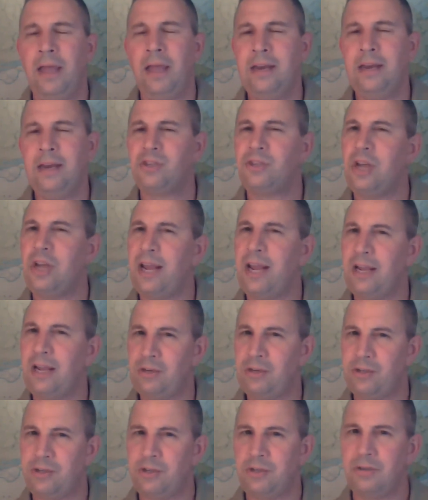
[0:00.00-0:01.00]

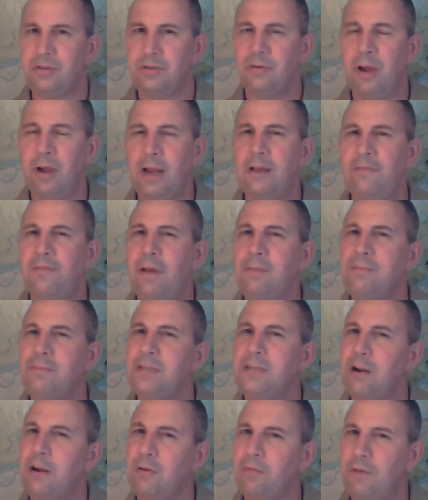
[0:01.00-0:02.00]
exchange, right? If
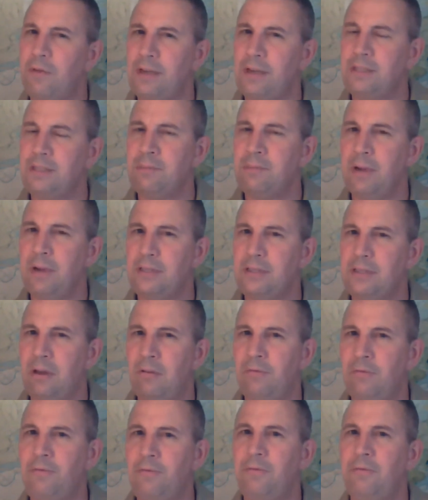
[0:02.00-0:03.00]
I'm sacrificing
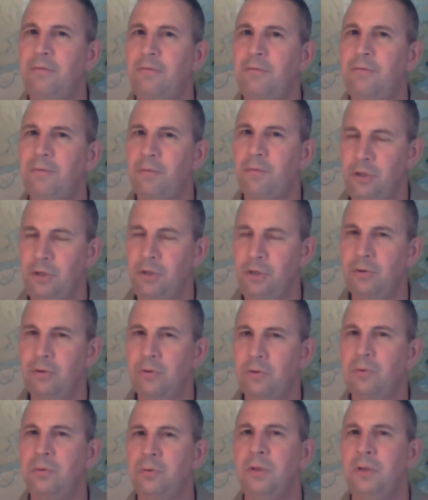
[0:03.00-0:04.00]
myself for
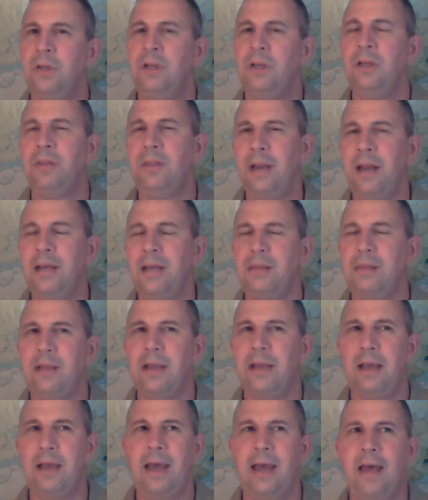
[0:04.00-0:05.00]
you, then
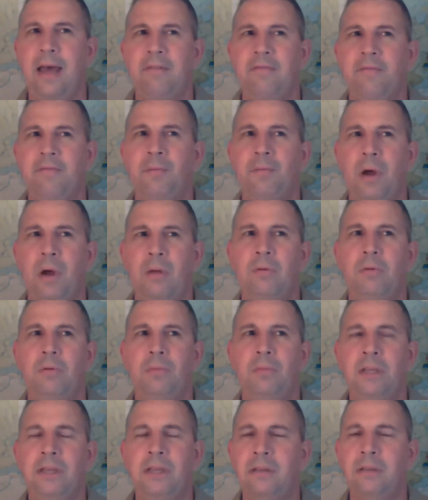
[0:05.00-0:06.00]
I think I have
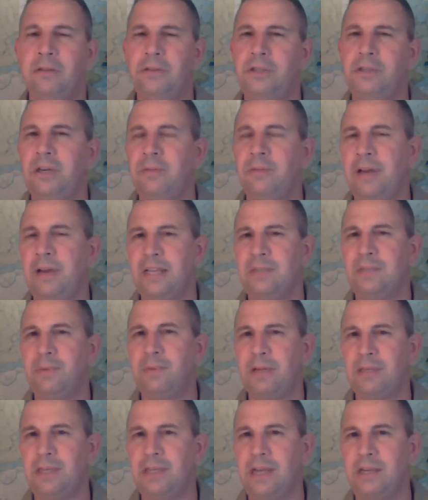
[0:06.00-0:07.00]
probably a legitimate
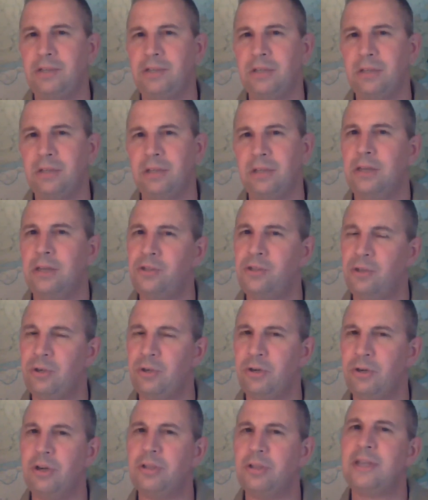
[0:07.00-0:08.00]
expectation
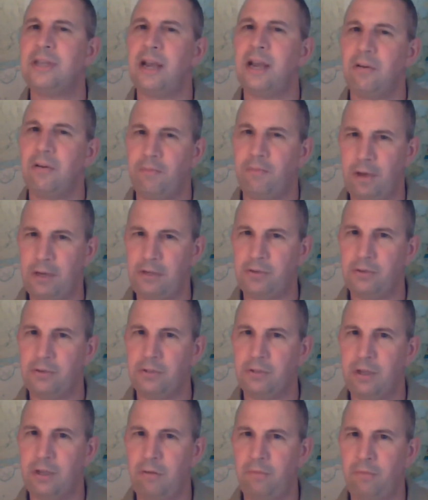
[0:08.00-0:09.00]
that you're going to
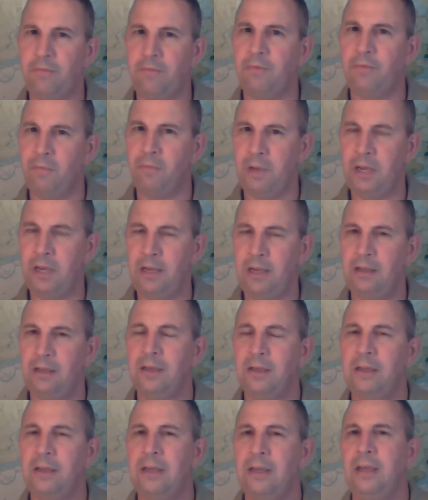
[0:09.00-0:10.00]
sacrifice yourself for
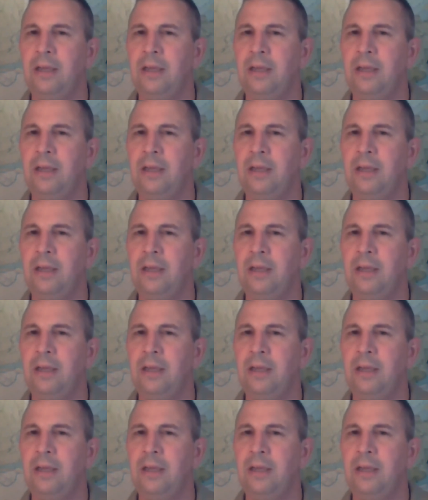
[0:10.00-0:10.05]
me.